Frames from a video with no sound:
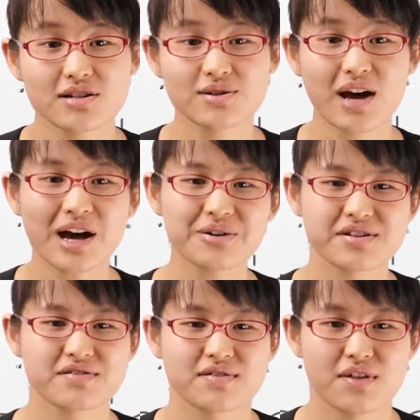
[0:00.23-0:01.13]
So how
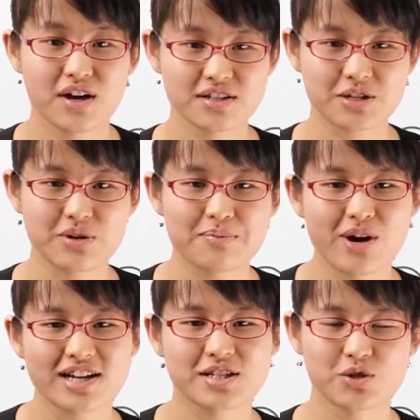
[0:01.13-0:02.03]
is third-degree
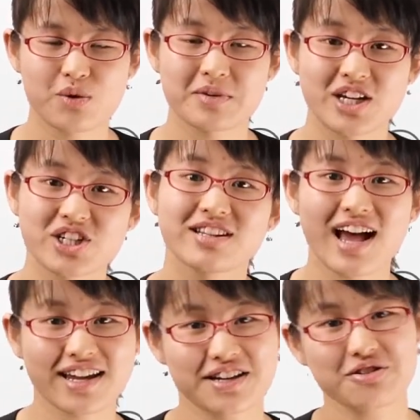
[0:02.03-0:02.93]
price discrimination
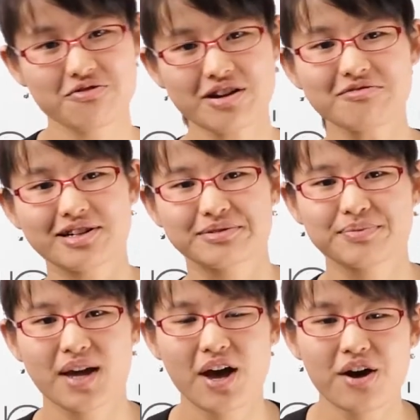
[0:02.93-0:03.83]
like in the real world?
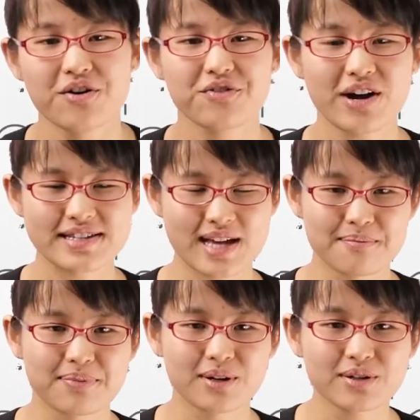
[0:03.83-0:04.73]
For
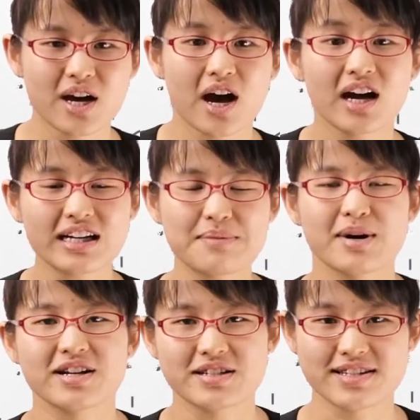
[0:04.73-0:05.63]
example, early
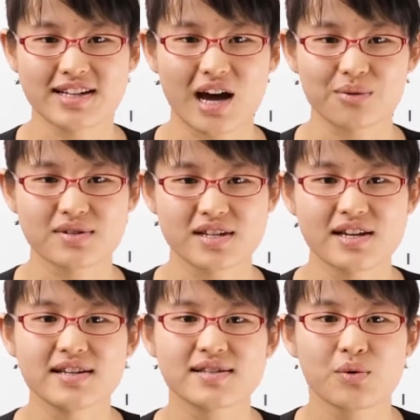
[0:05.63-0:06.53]
bird discounts
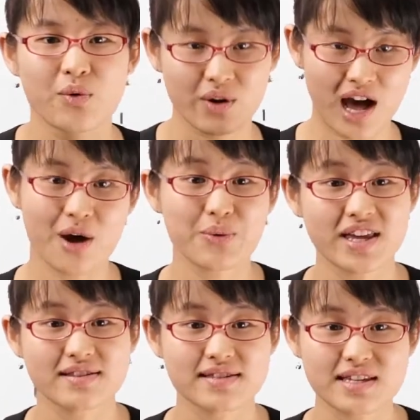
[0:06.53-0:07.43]
is how we
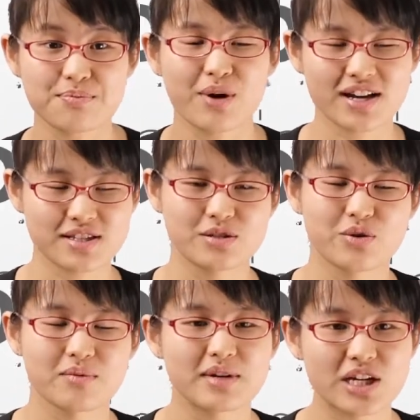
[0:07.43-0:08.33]
can see price
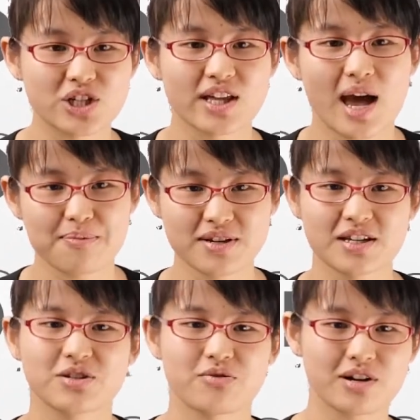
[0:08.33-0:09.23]
discrimination happen
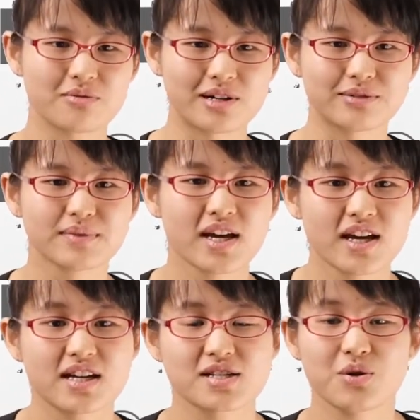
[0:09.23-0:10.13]
in the real world.
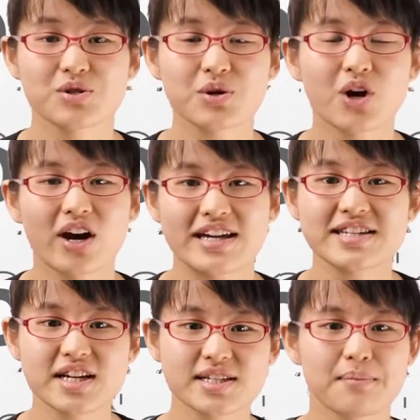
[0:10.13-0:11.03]
It is also called
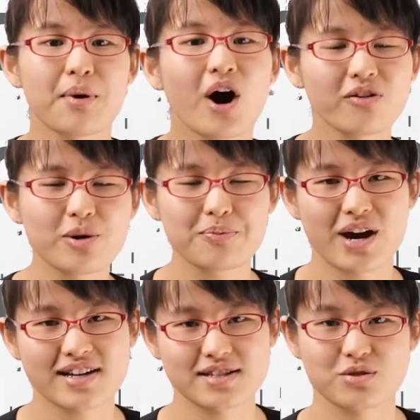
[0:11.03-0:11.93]
intertemporal
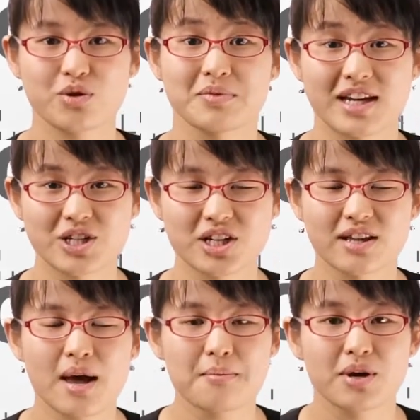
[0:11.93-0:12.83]
price
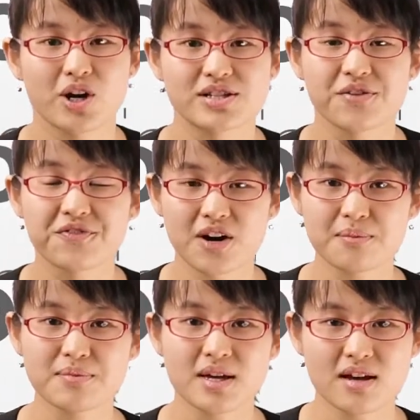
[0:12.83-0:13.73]
discrimination because the
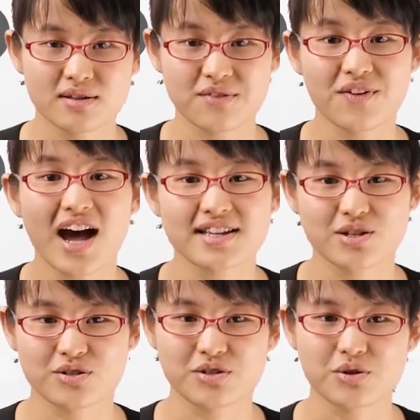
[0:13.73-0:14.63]
firm divides
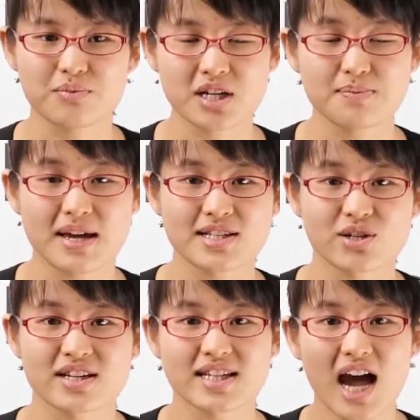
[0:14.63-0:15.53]
consumers based
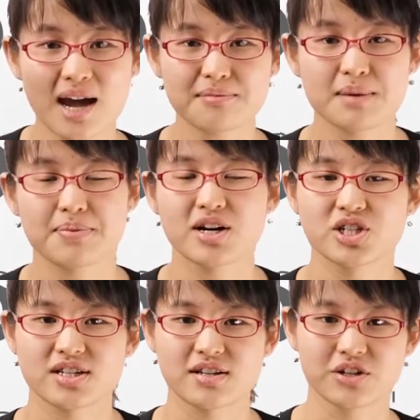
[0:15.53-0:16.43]
on the time they
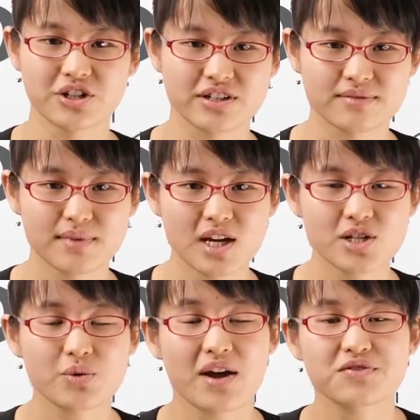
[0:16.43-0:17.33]
purchase the good.
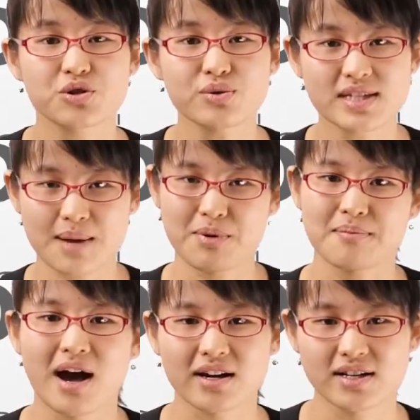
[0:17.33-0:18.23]
So we have two
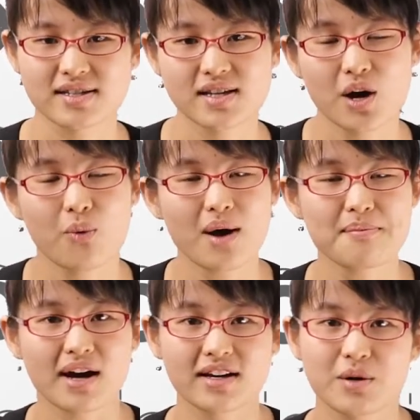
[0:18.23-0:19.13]
separate markets. One
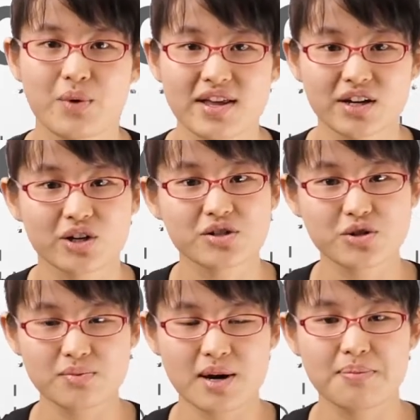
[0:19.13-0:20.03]
market where the
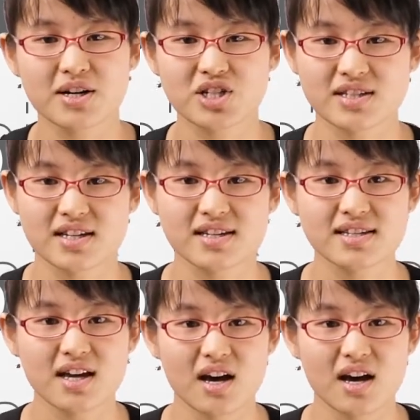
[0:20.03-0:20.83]
consumer purchases,